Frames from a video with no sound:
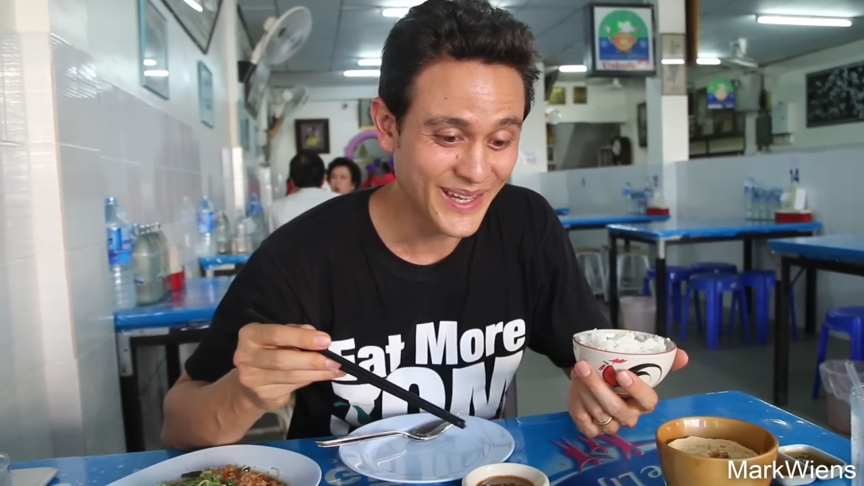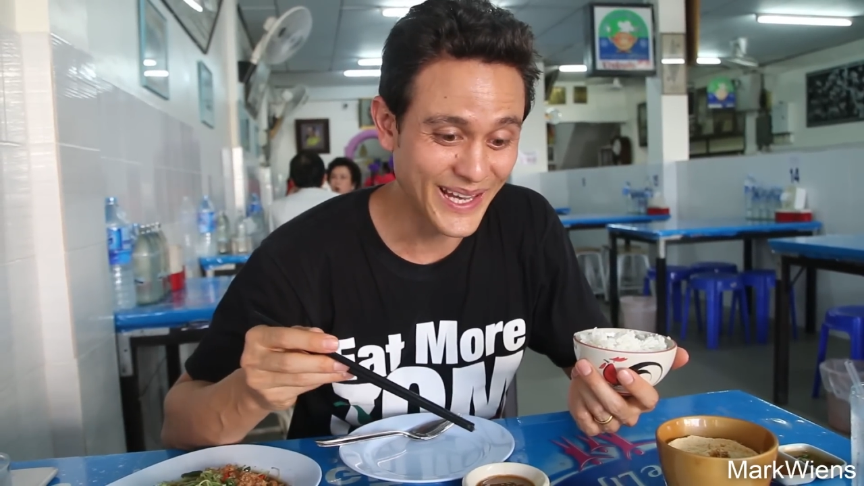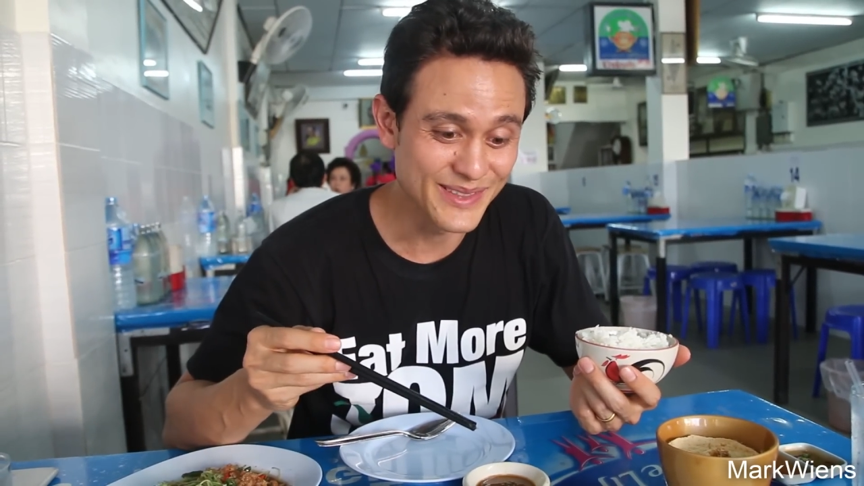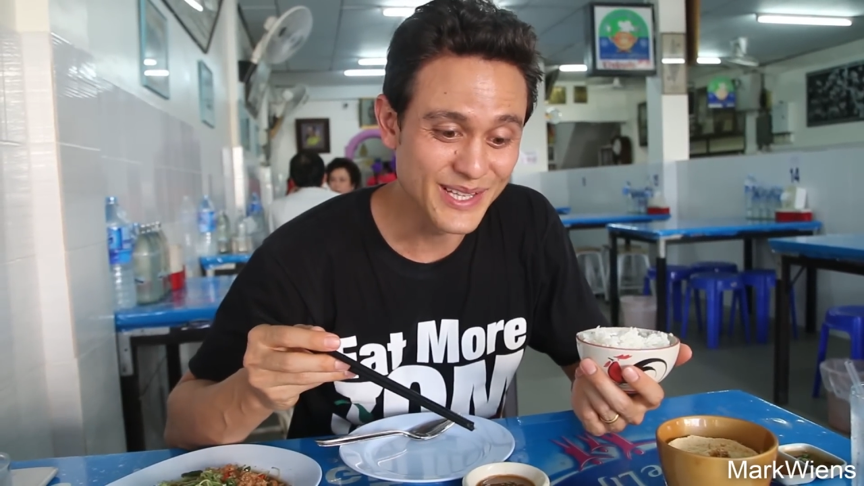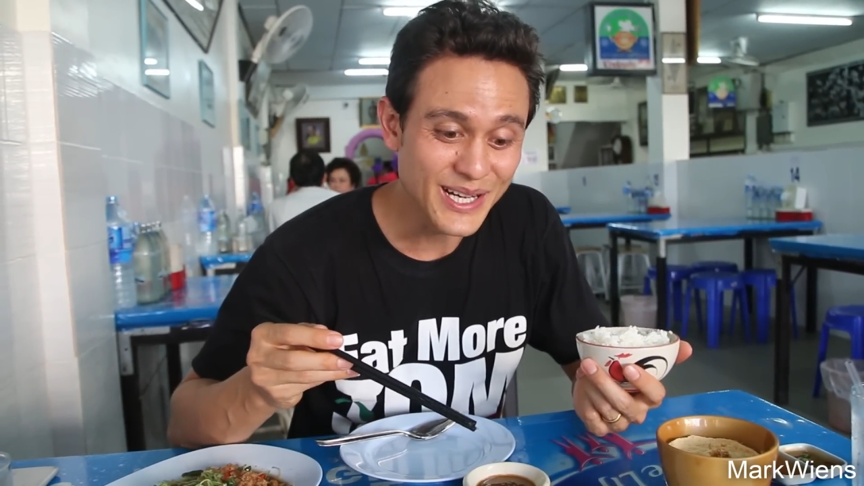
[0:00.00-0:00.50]

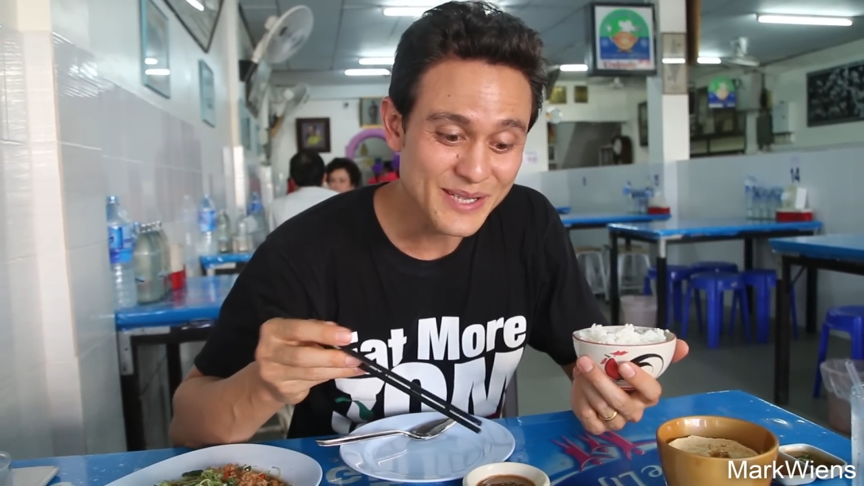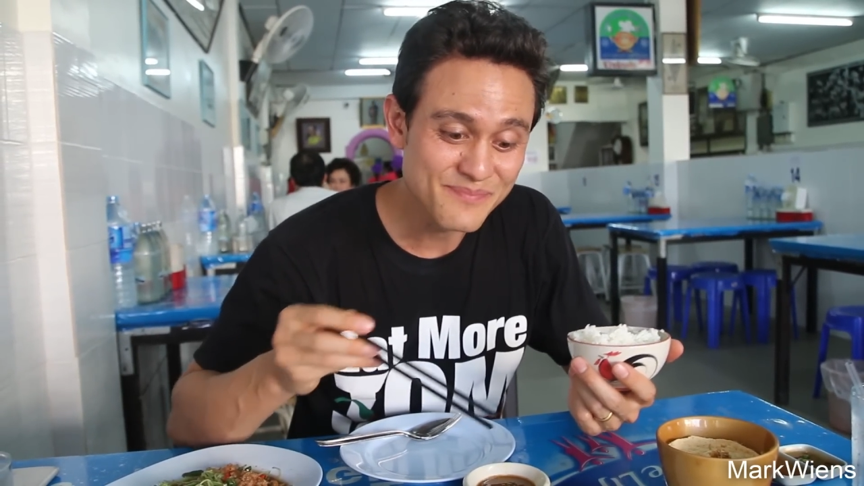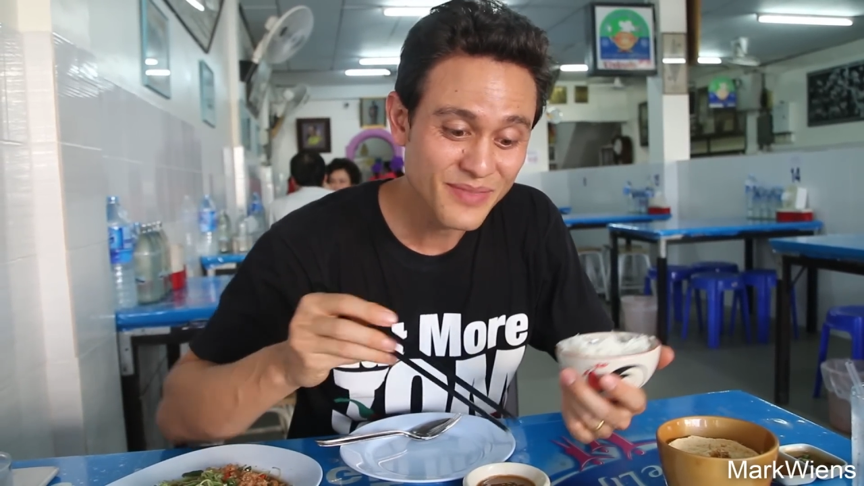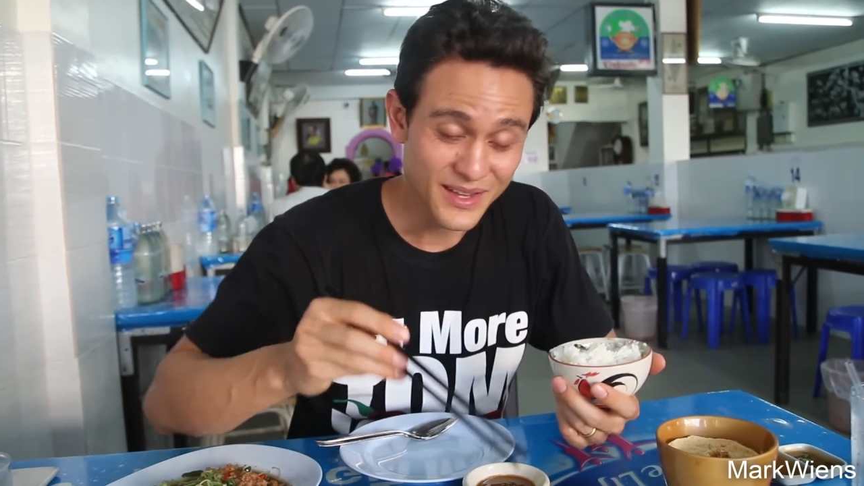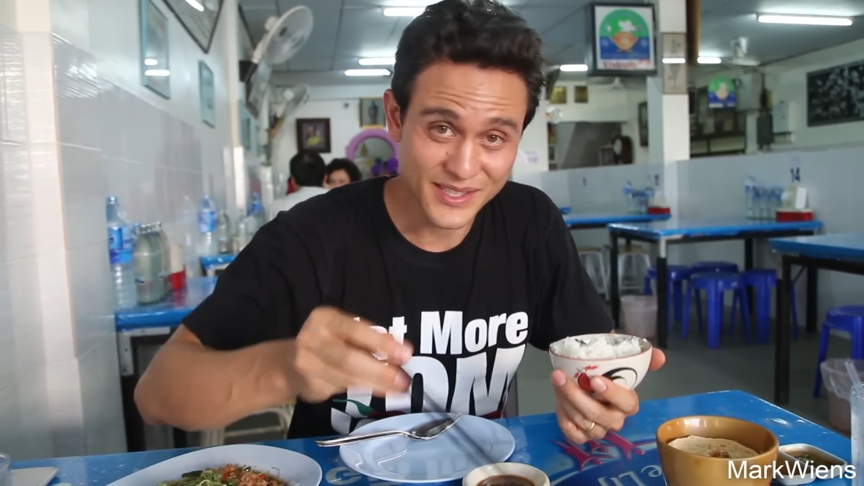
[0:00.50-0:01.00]
And
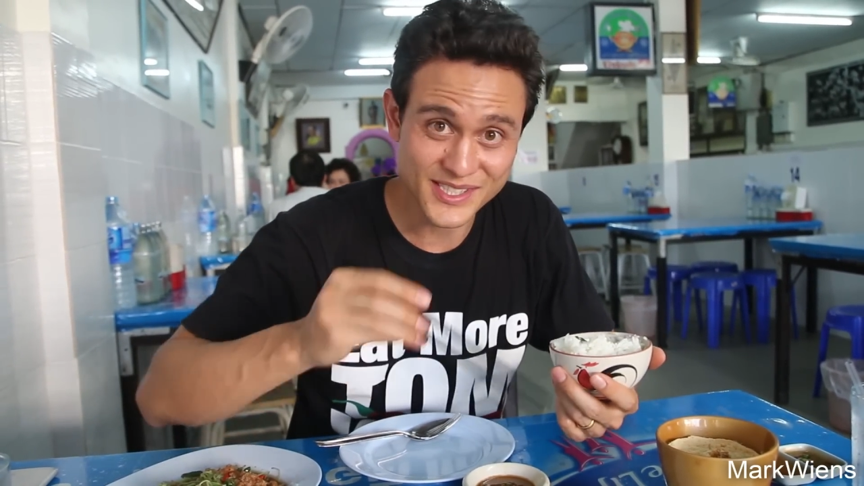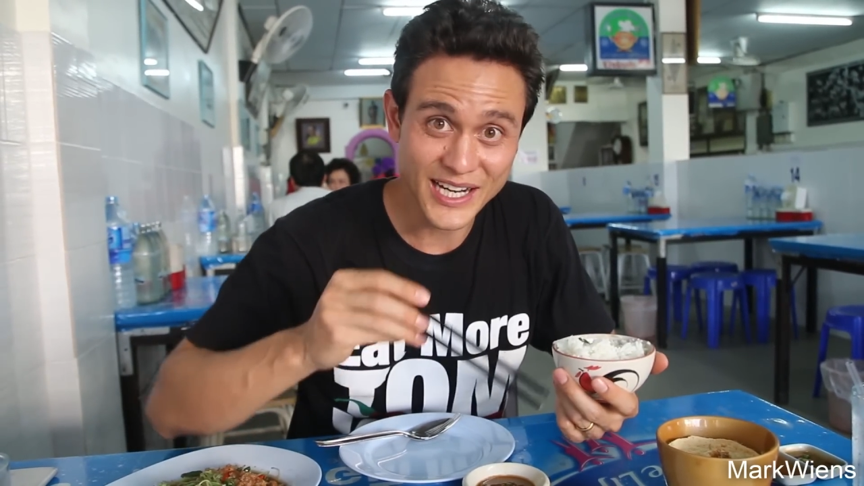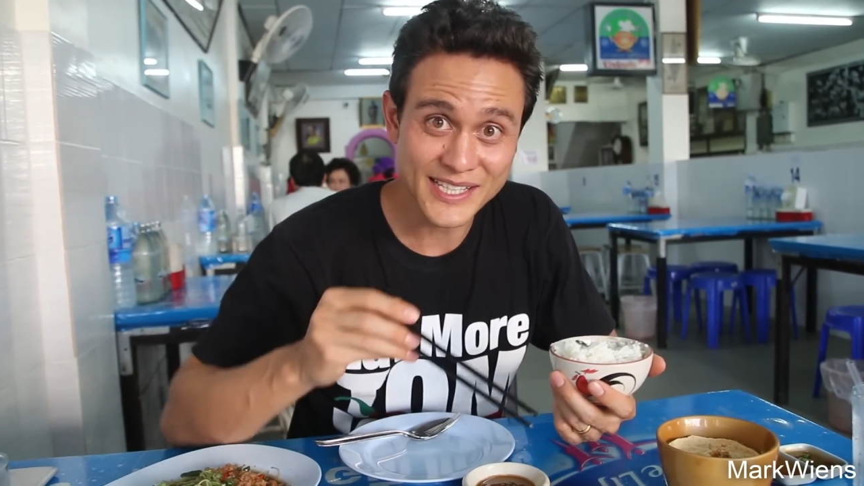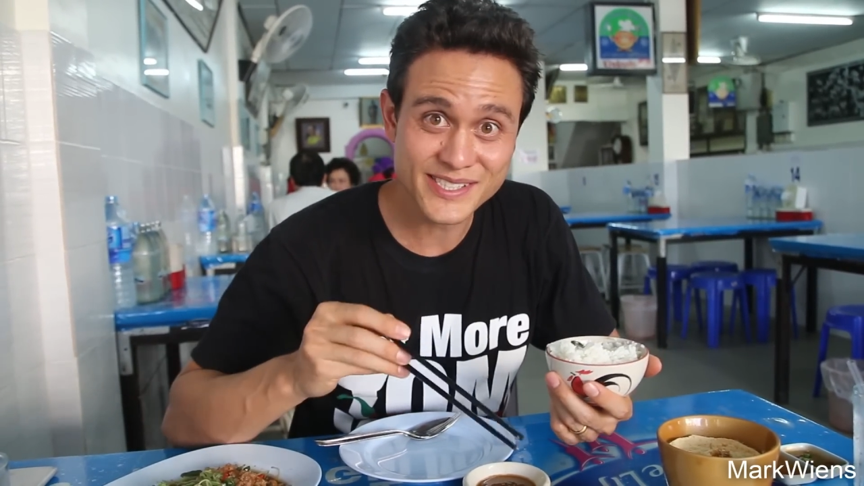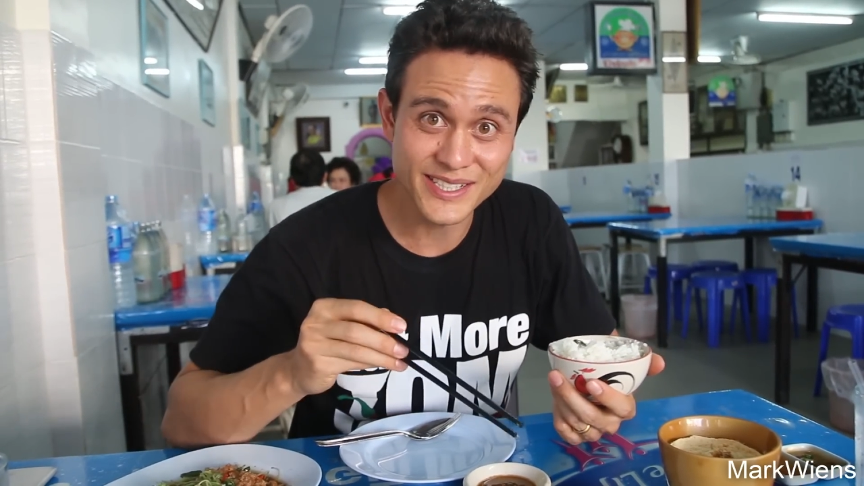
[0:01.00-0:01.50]
the sauce